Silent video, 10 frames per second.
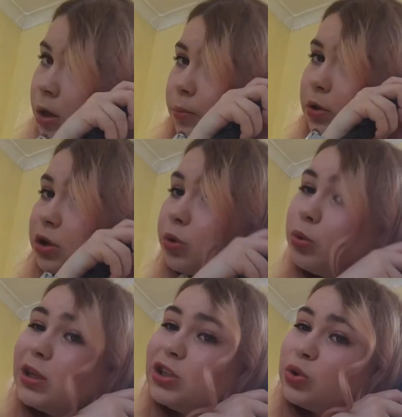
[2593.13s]
because I
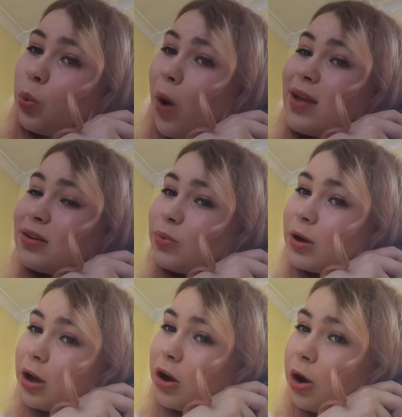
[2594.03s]
always sweat when
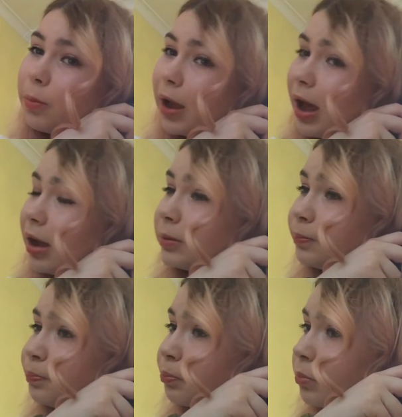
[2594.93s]
I curl my hair,
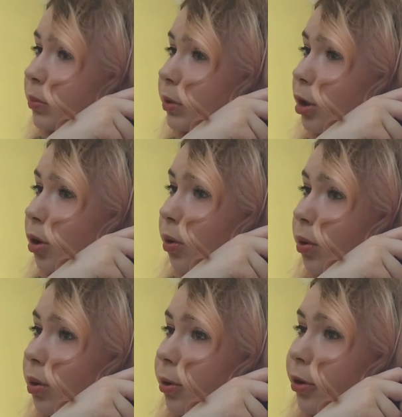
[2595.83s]

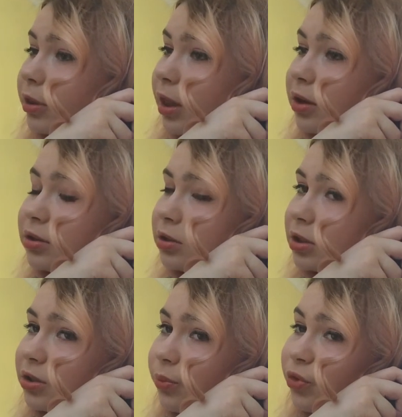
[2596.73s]
and that's
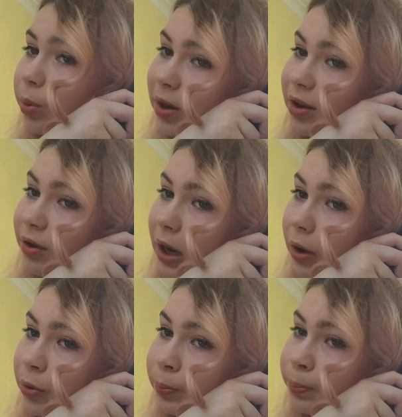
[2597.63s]
since I'm sweating
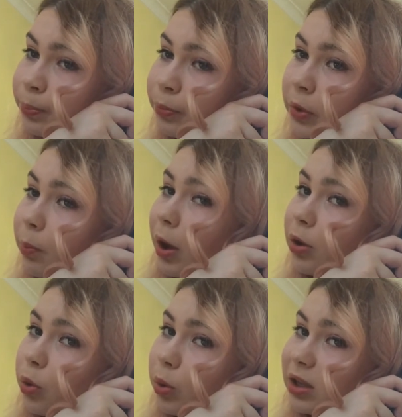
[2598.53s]
now, I
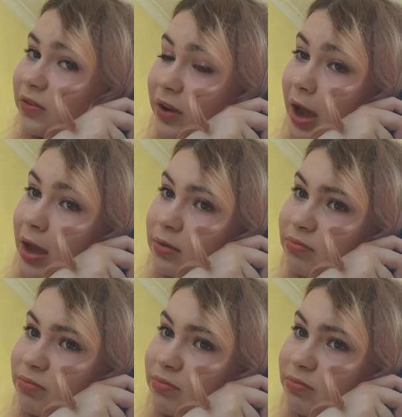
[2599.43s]
always forget,